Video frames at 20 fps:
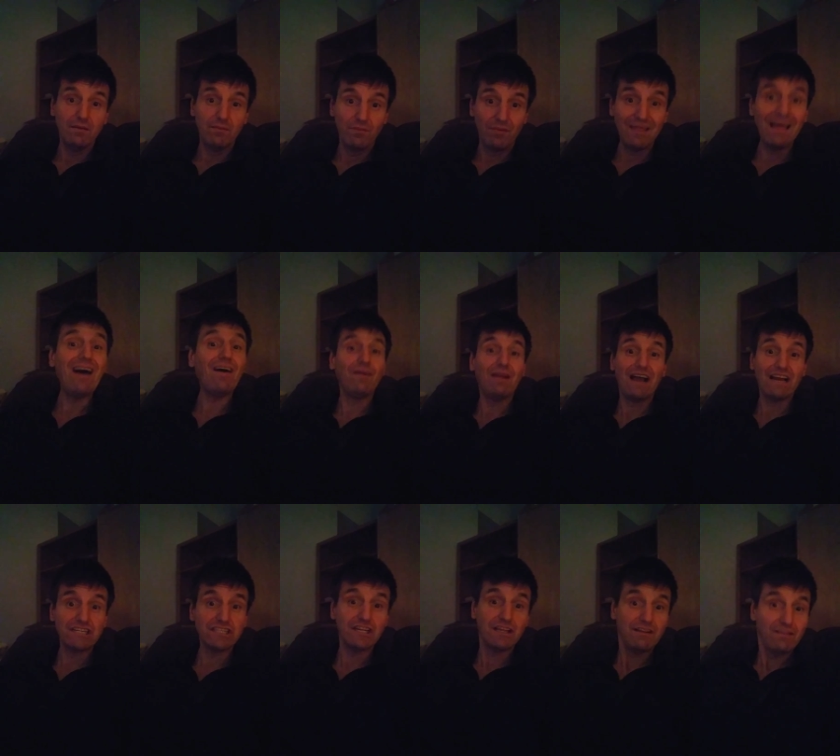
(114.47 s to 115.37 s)
without
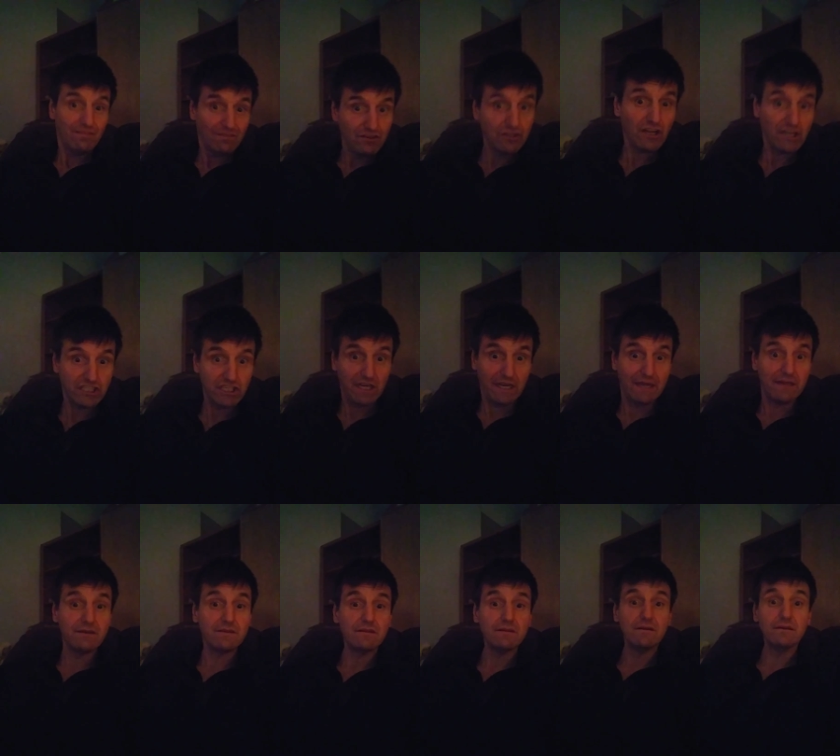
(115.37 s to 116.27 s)
actually touching it